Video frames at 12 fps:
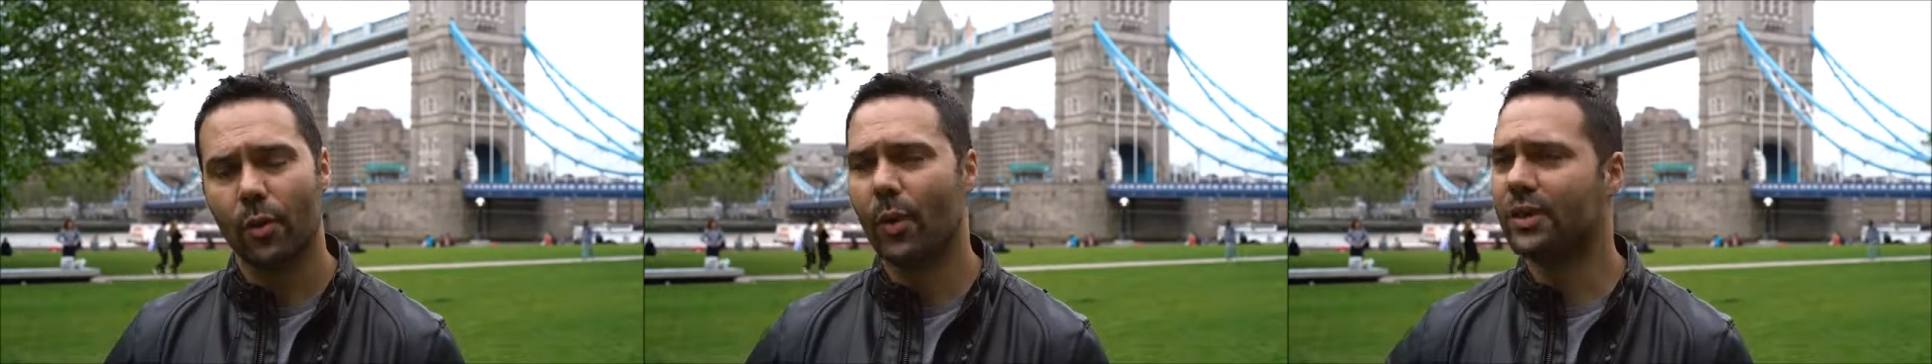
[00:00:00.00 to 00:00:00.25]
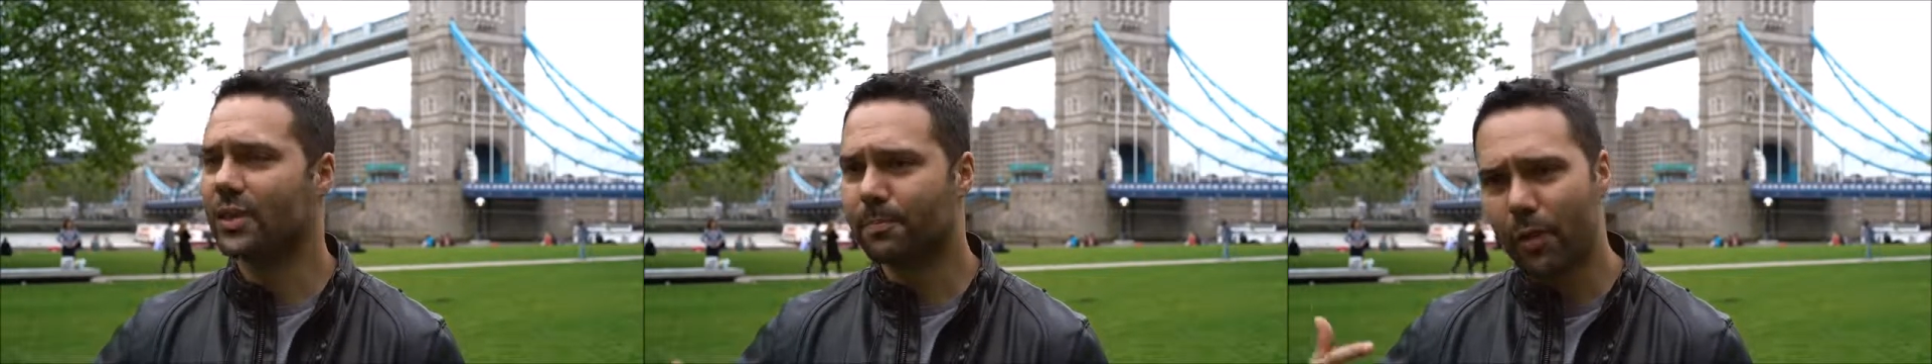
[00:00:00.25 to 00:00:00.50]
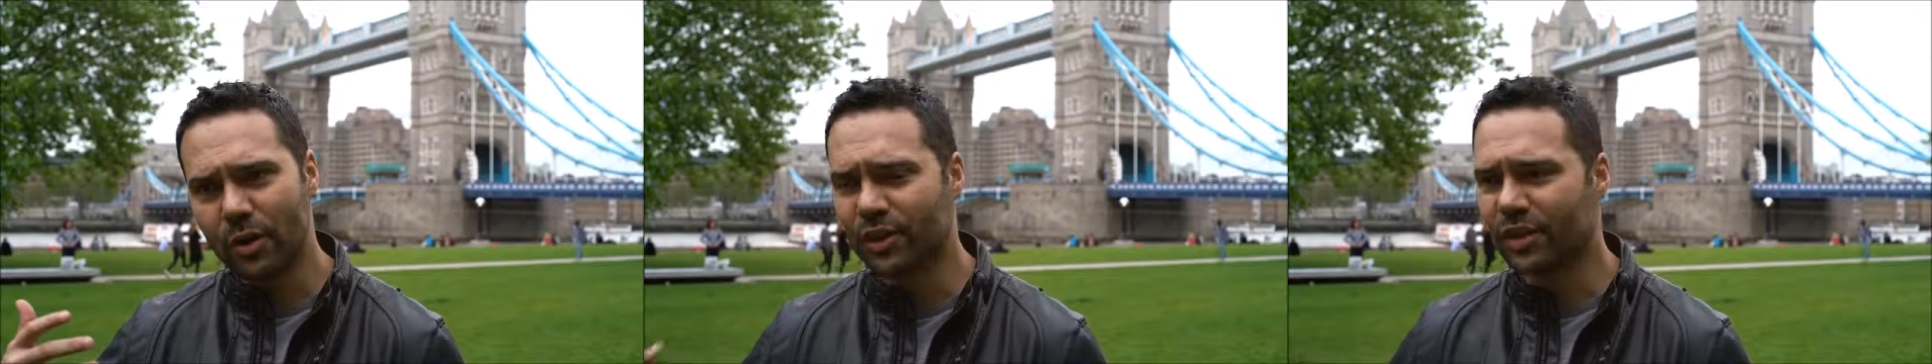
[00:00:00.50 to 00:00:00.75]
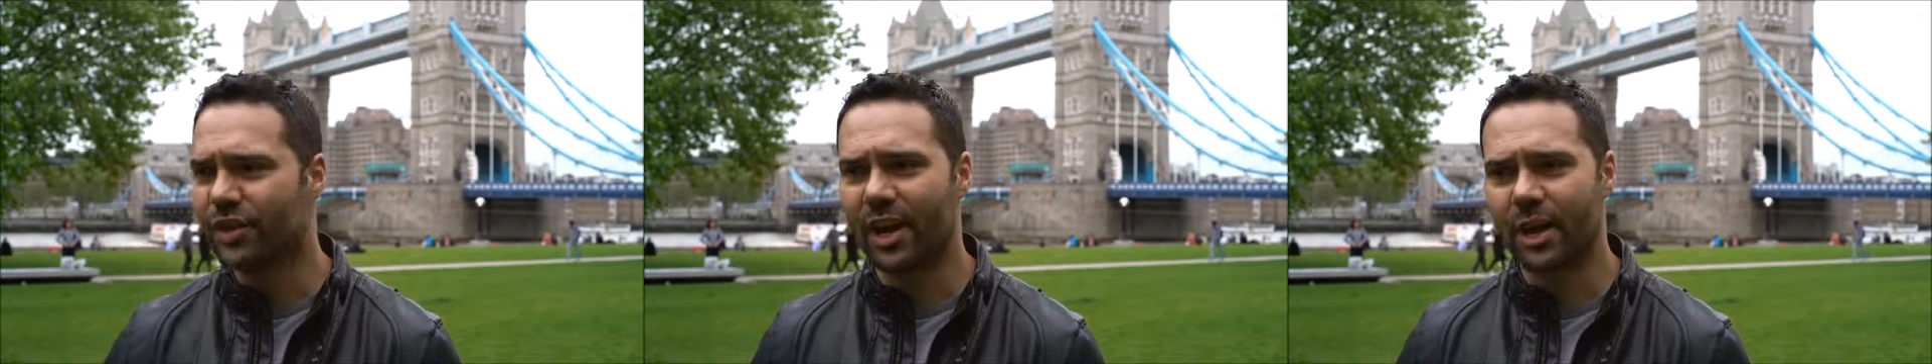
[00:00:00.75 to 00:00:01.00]
which has pushed
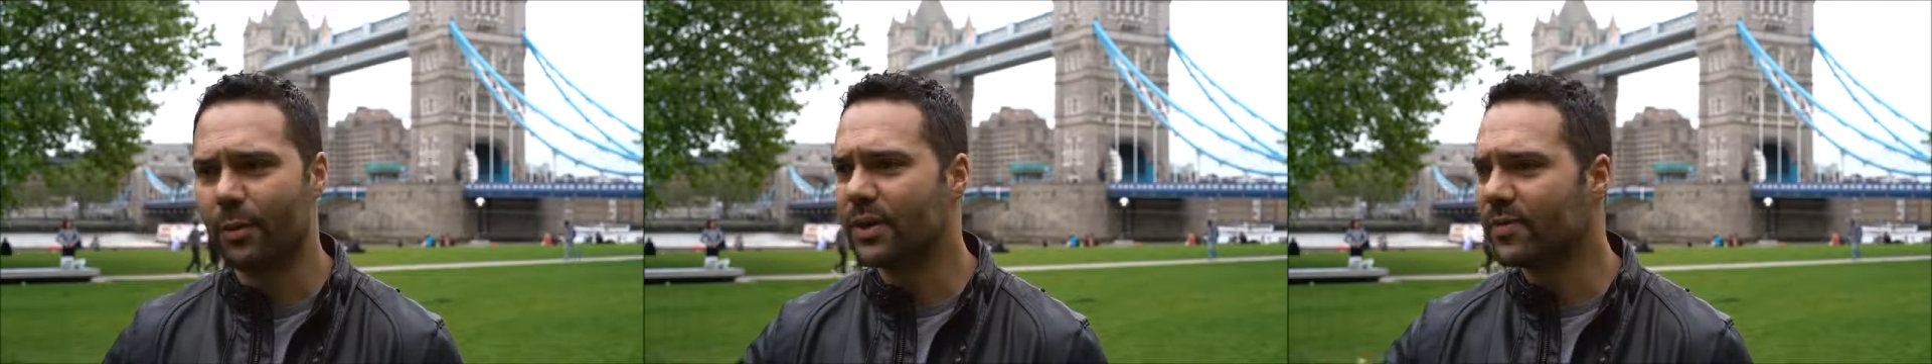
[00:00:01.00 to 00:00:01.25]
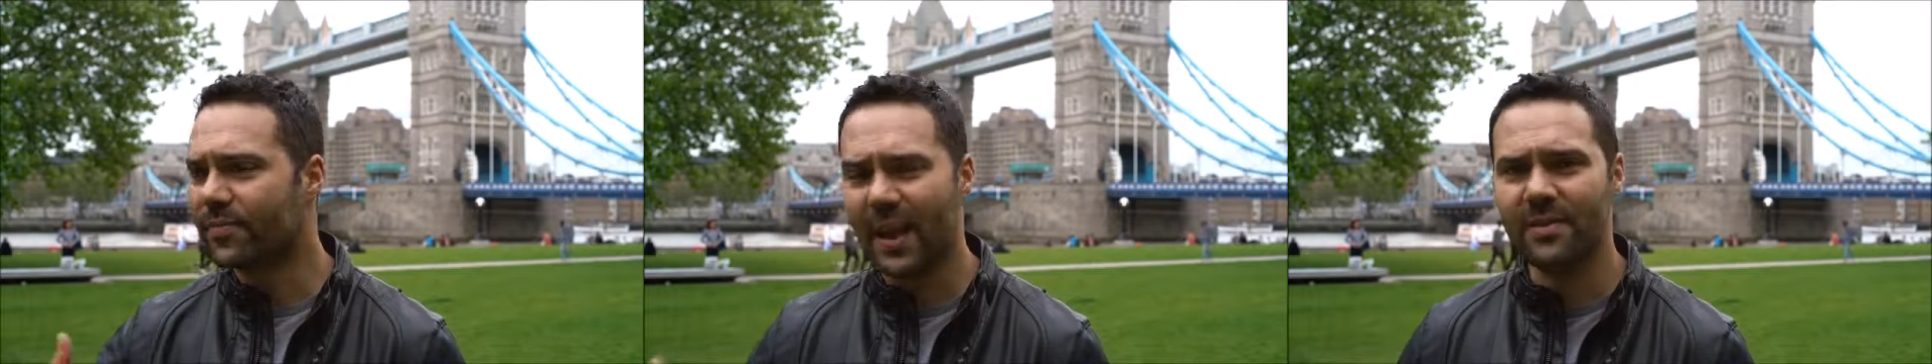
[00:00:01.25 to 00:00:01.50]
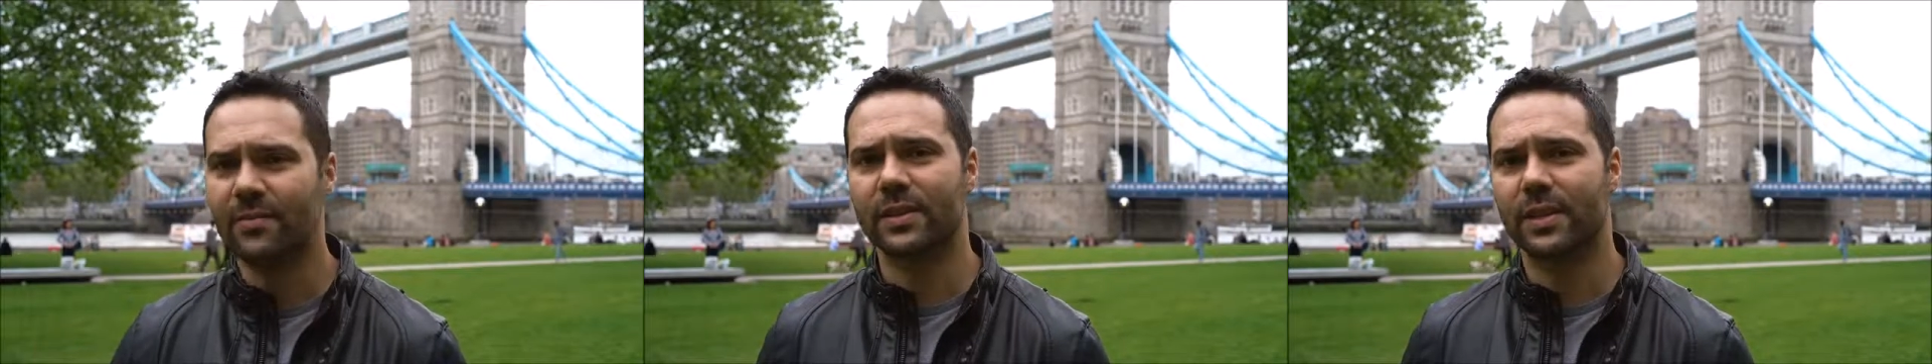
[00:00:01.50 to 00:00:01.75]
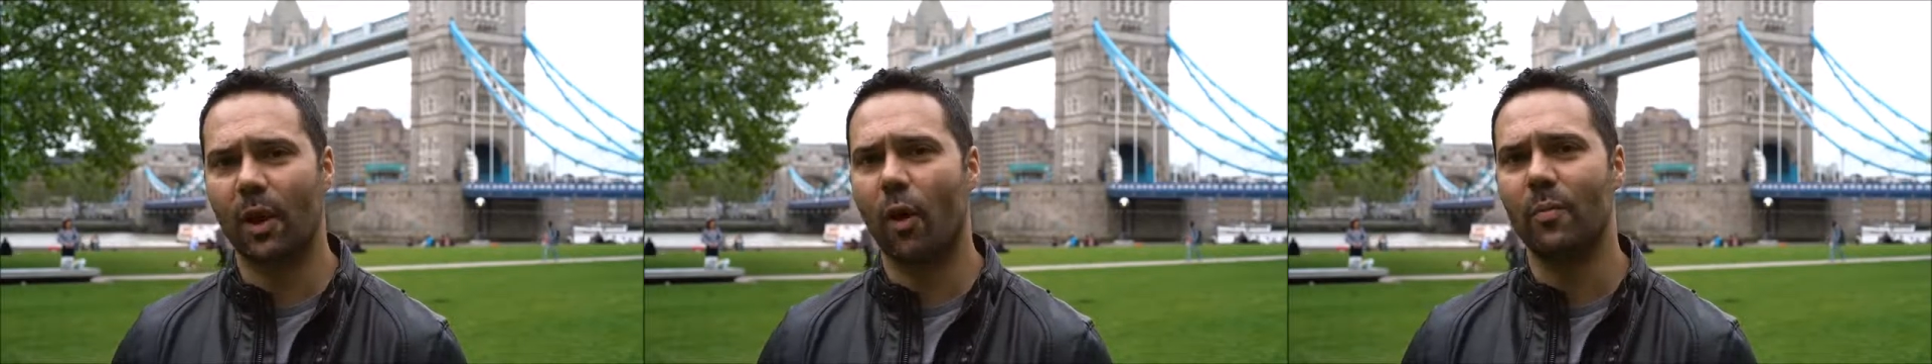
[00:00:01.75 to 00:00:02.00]
an agenda which favours
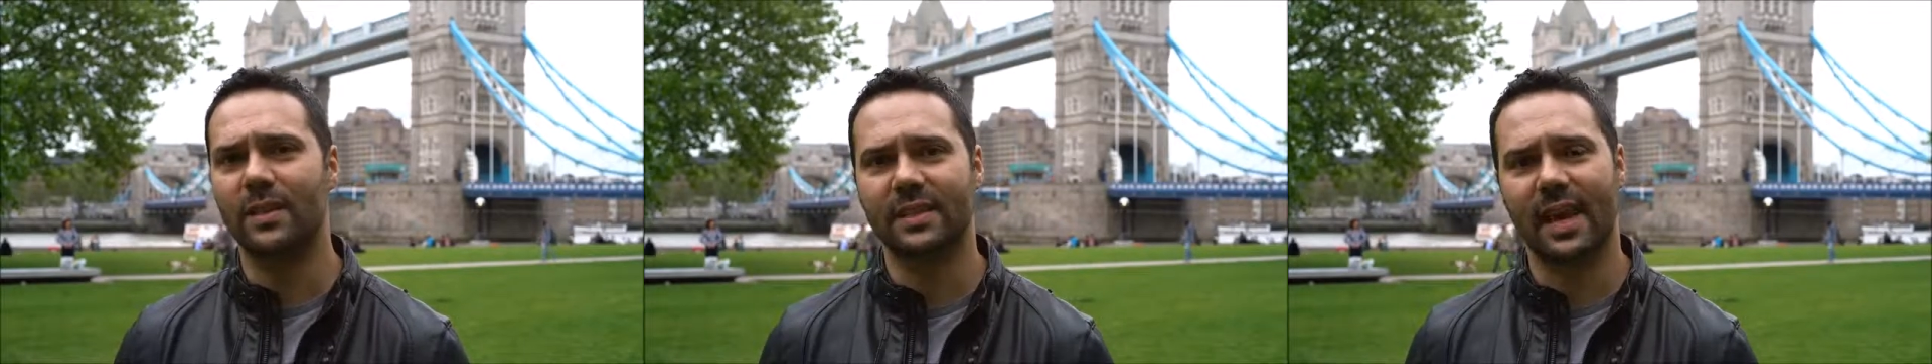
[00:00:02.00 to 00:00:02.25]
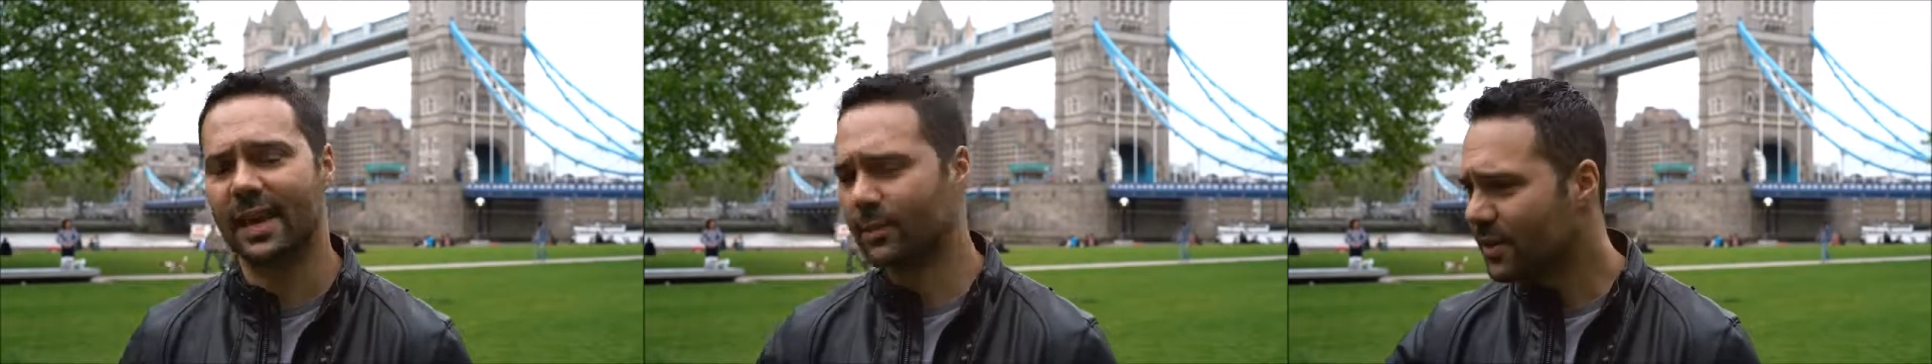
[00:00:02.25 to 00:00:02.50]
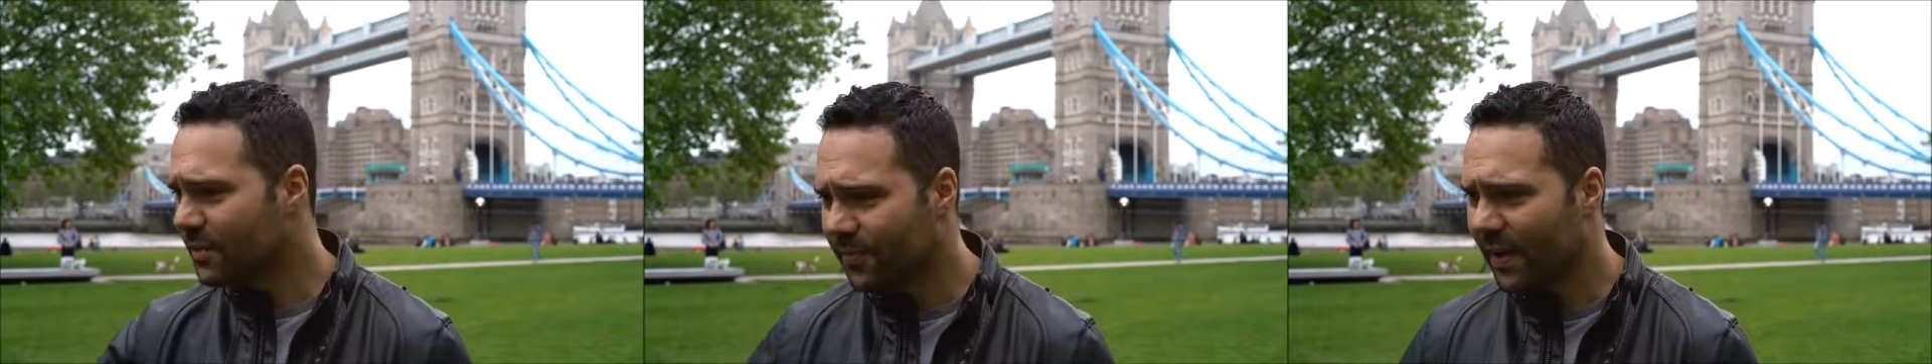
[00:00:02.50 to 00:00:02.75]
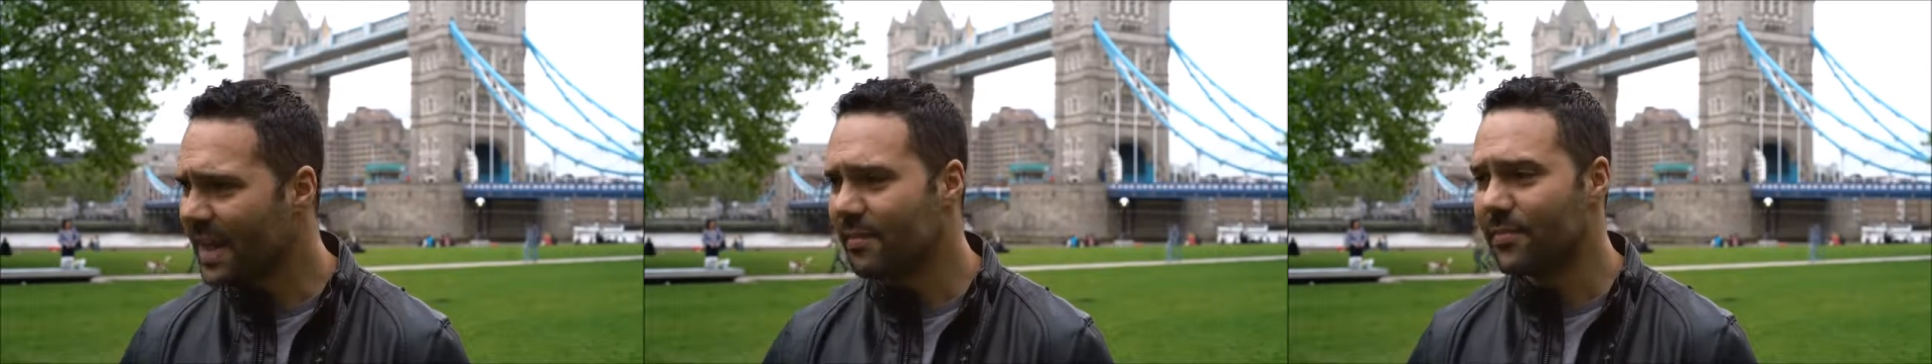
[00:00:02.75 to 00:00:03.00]
the Goldman Sachs, which
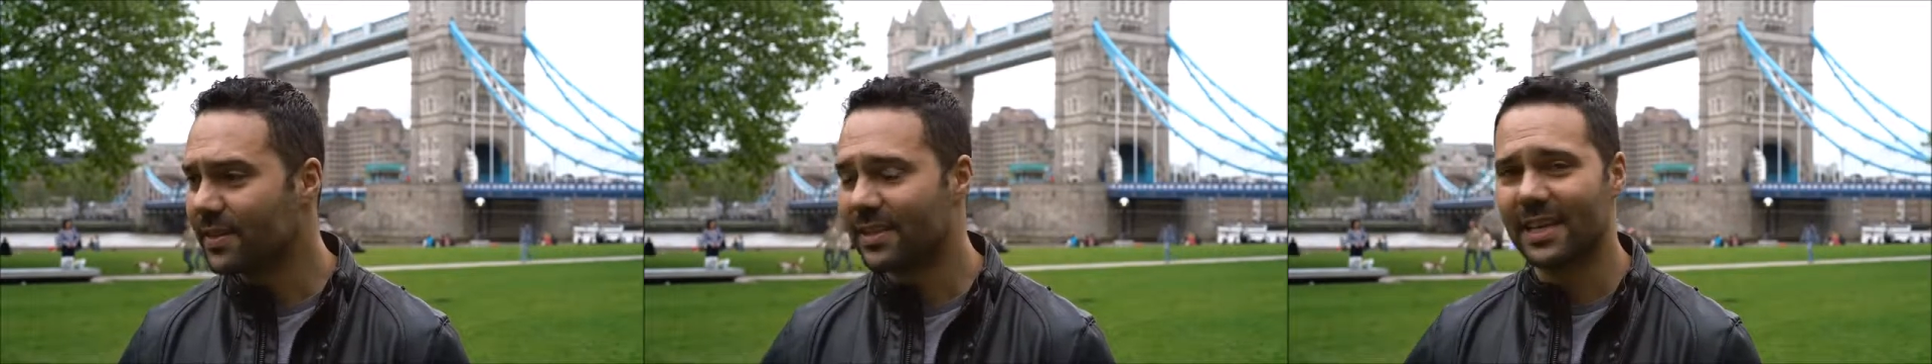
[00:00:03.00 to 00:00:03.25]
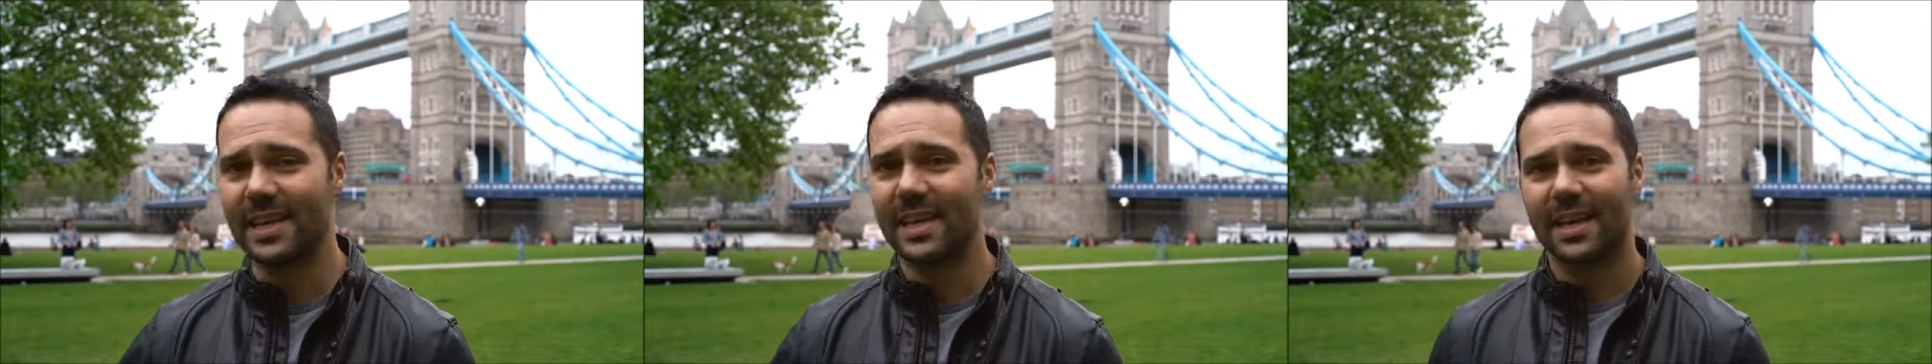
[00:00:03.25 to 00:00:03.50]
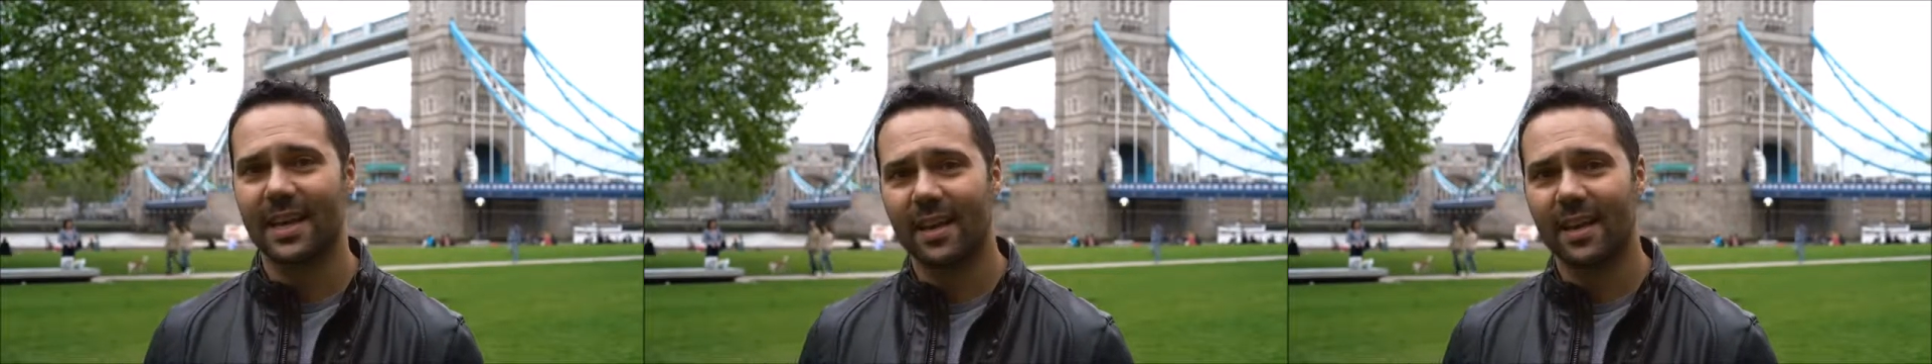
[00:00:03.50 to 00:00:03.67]
favours the